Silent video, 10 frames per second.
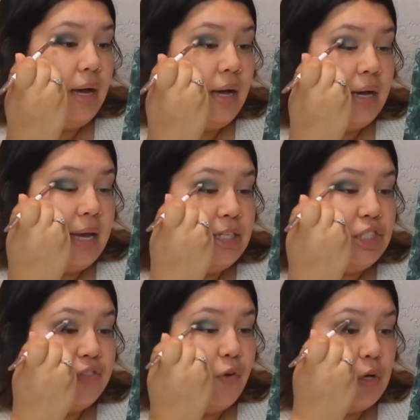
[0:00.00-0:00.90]
Again,
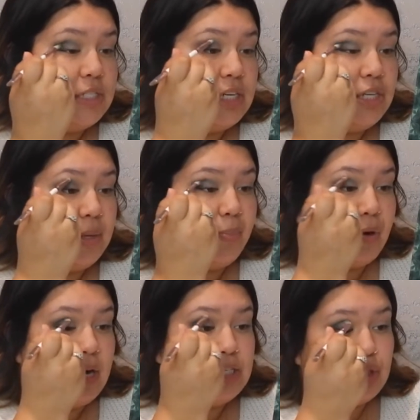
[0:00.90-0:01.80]
just focusing the
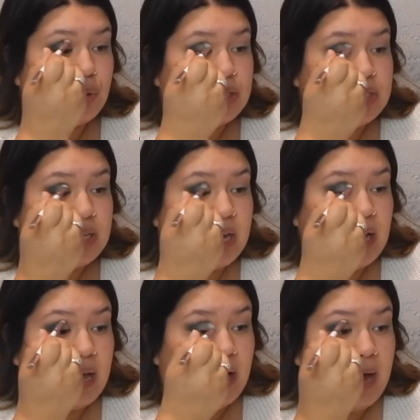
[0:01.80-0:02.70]
brush towards the
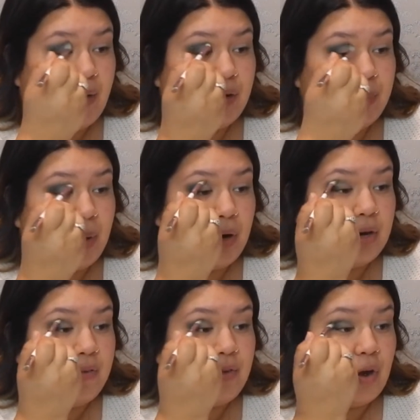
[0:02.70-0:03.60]
outer part
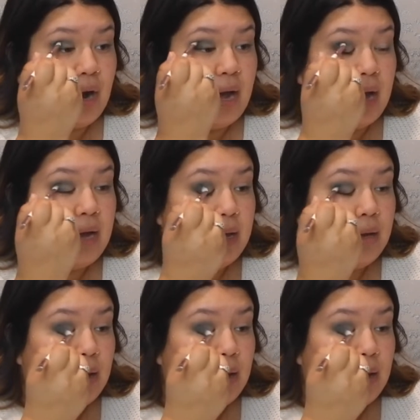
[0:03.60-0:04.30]
of your eye